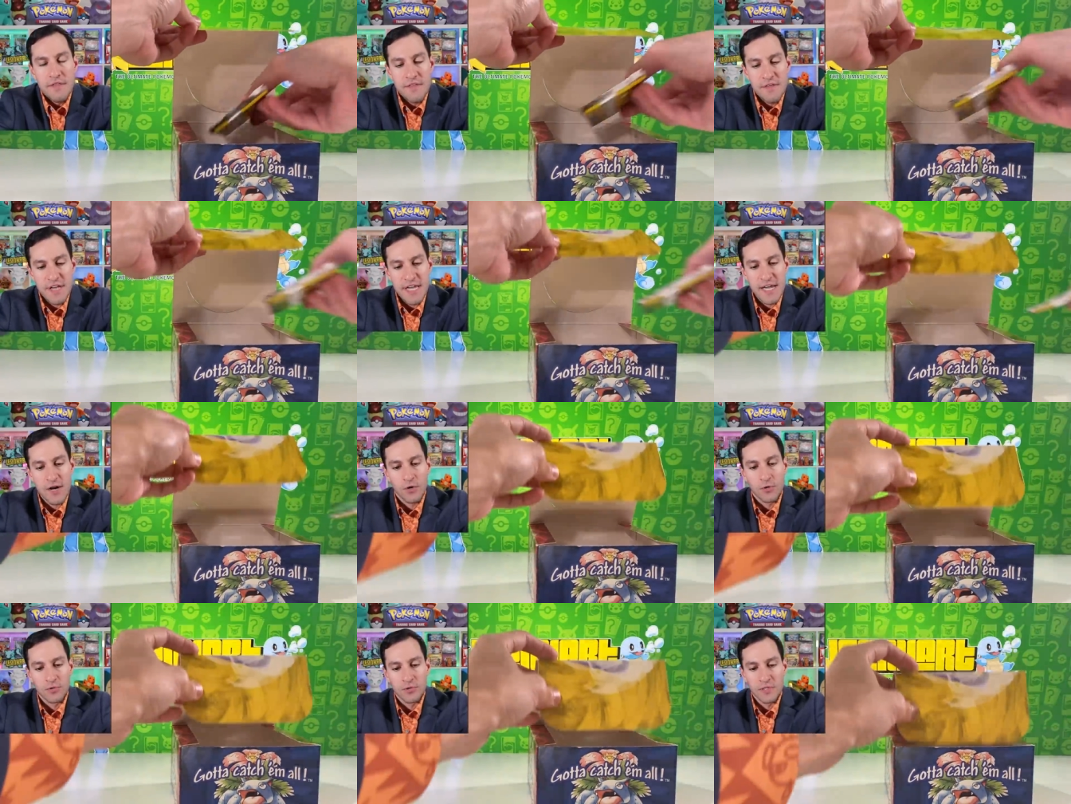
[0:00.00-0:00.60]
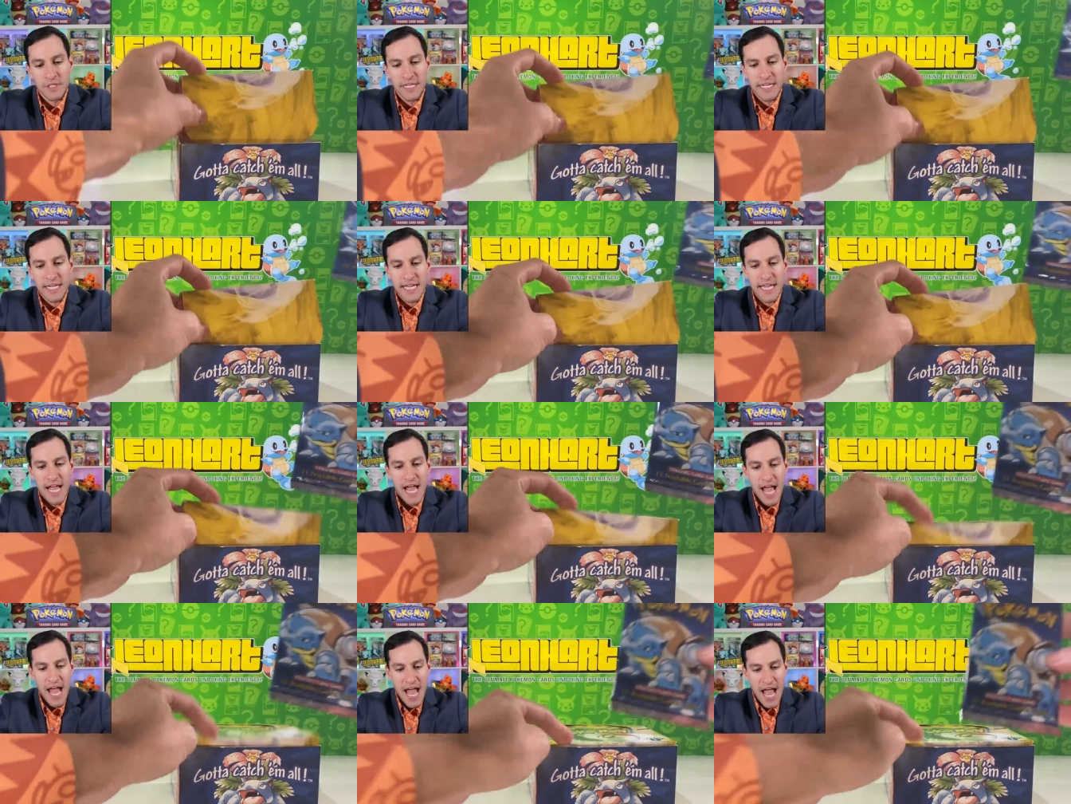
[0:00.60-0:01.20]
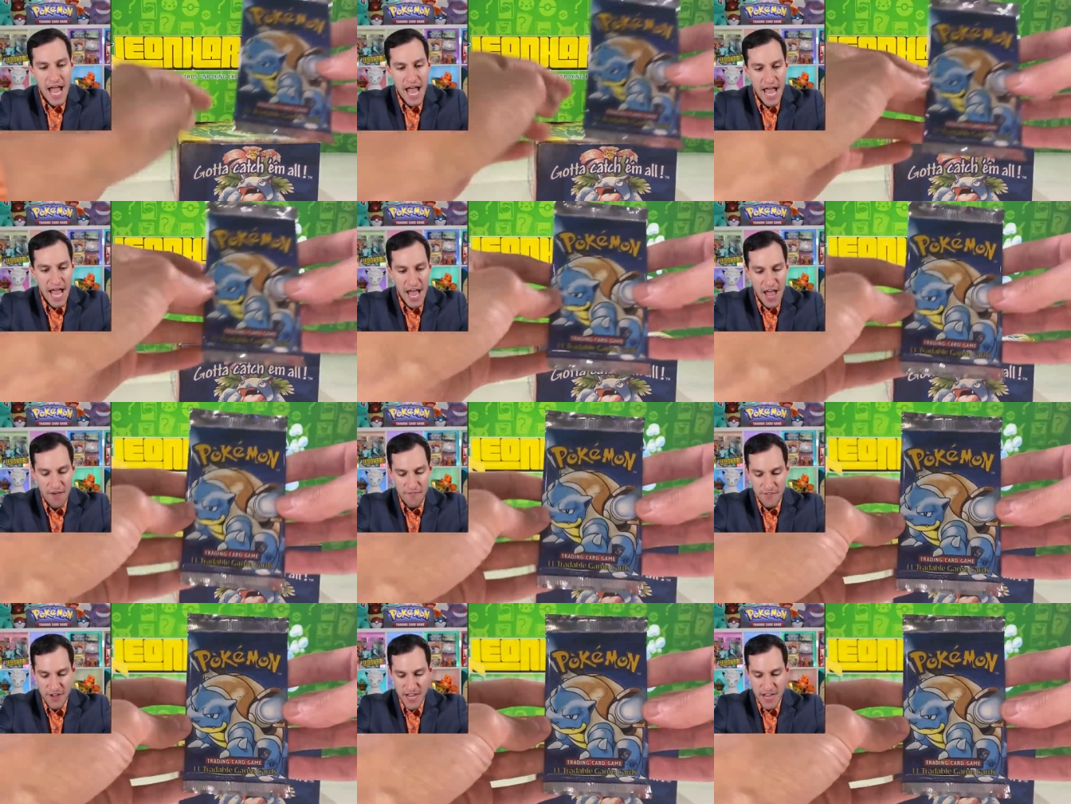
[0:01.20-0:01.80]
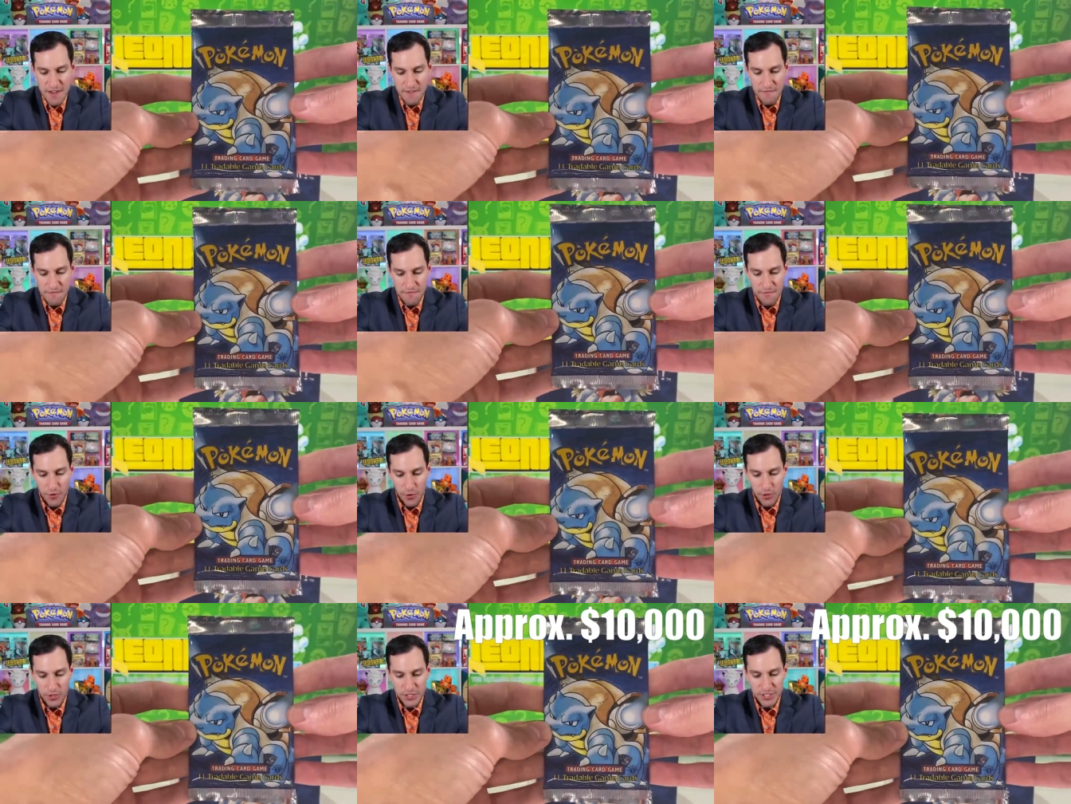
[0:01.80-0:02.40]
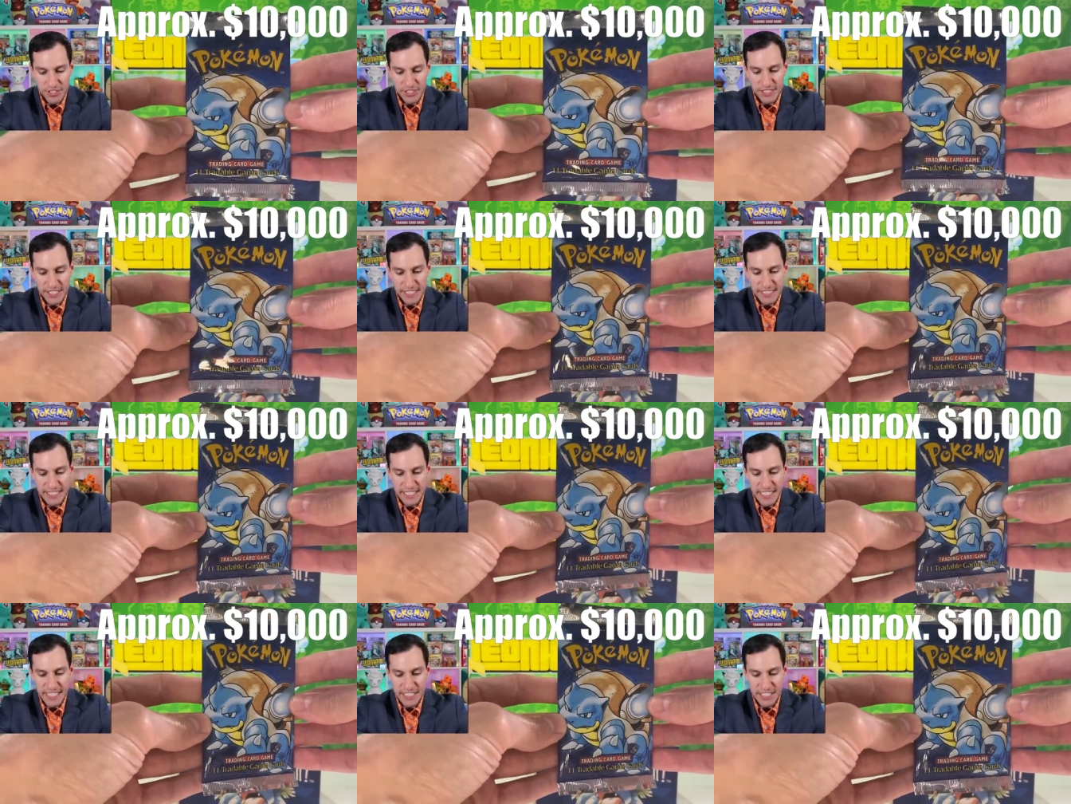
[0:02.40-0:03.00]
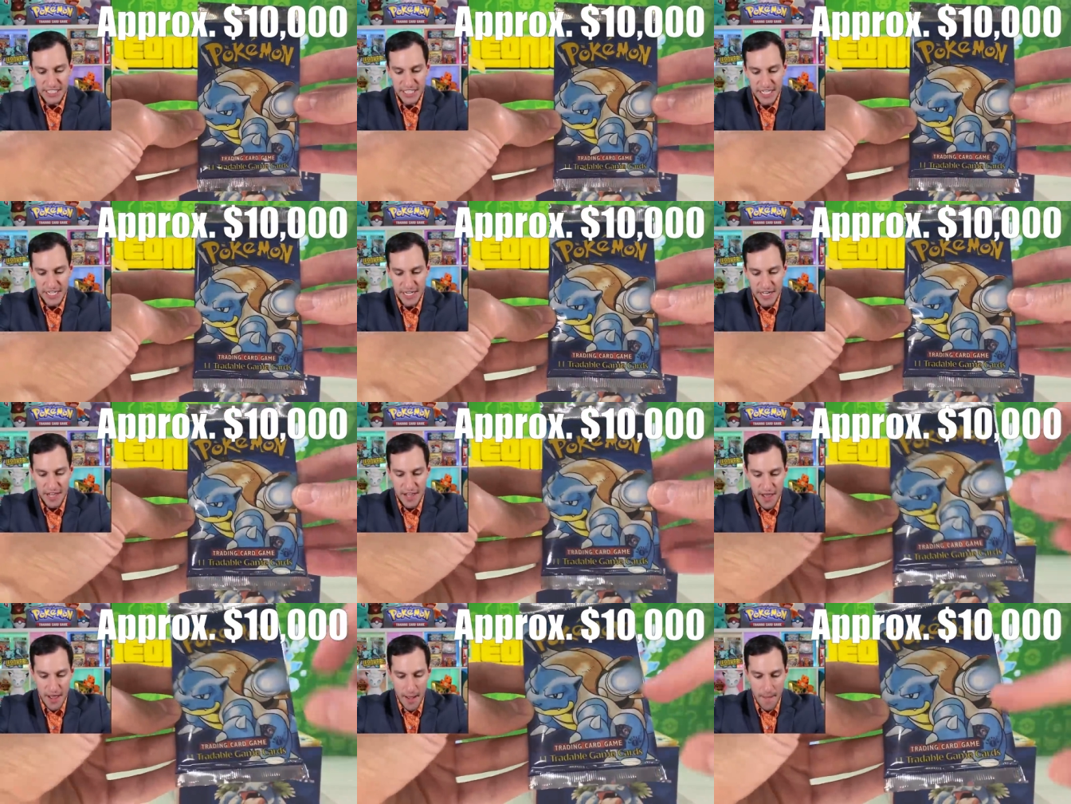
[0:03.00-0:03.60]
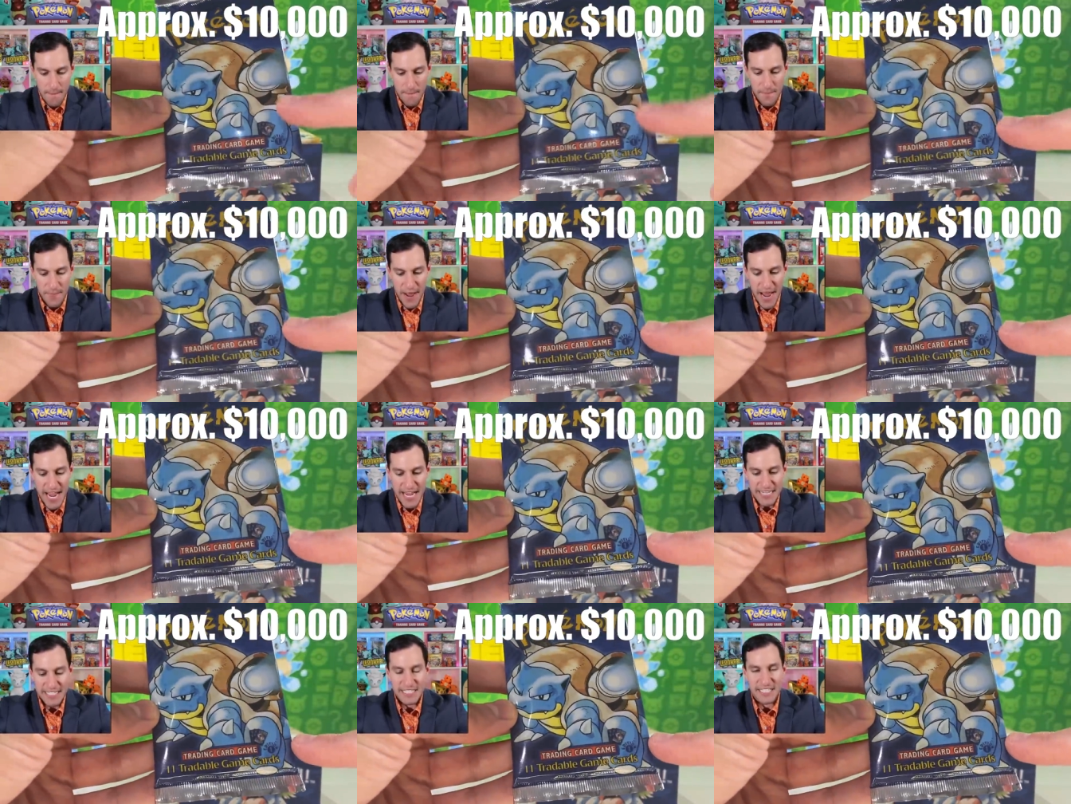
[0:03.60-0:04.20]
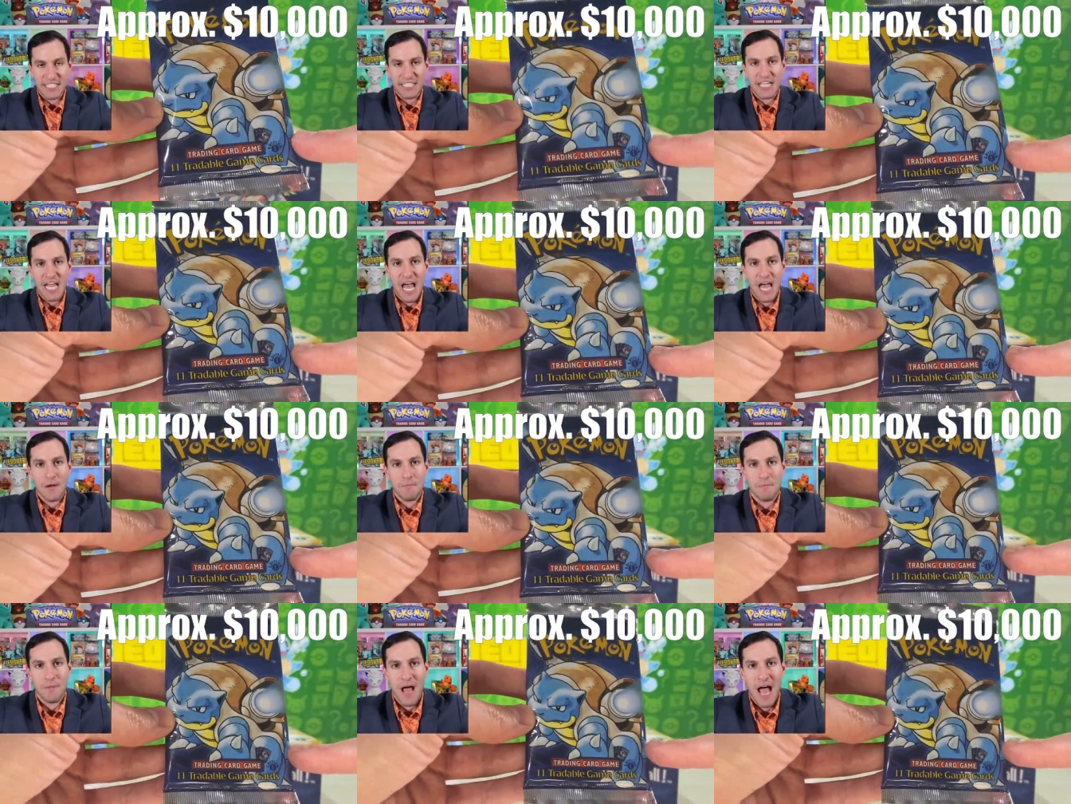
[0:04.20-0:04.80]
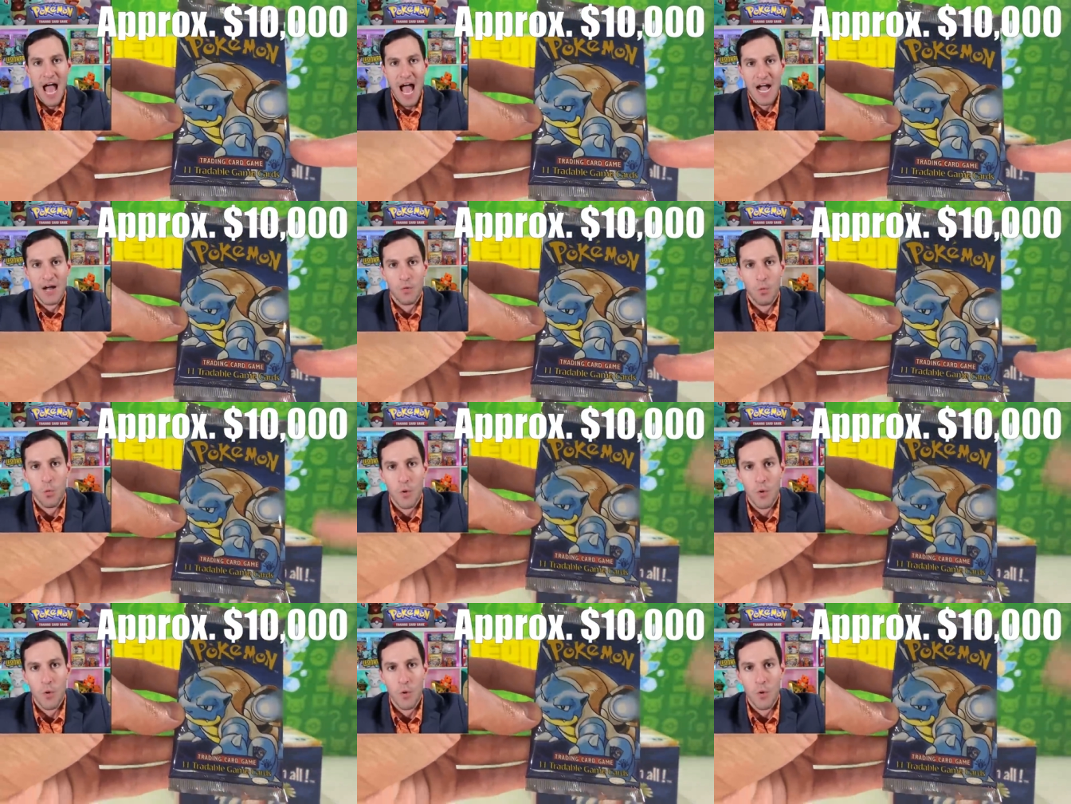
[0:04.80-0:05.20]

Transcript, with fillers: the only, heavy first edition base set pack